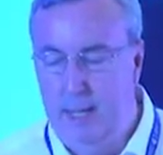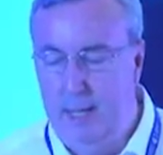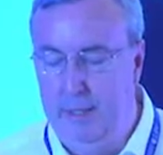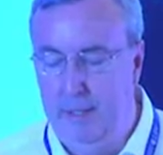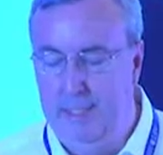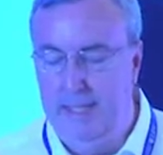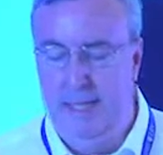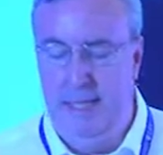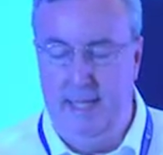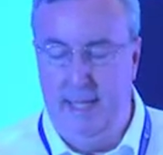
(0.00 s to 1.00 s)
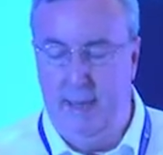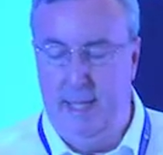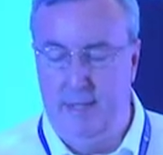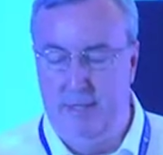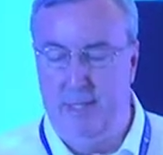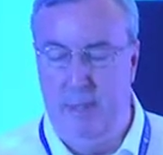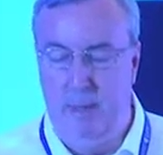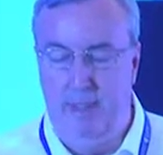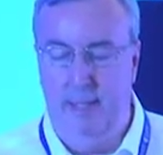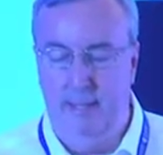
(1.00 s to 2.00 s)
And you can see that in the US, for
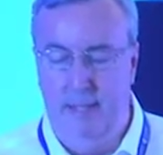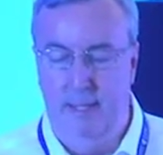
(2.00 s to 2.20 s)
example, it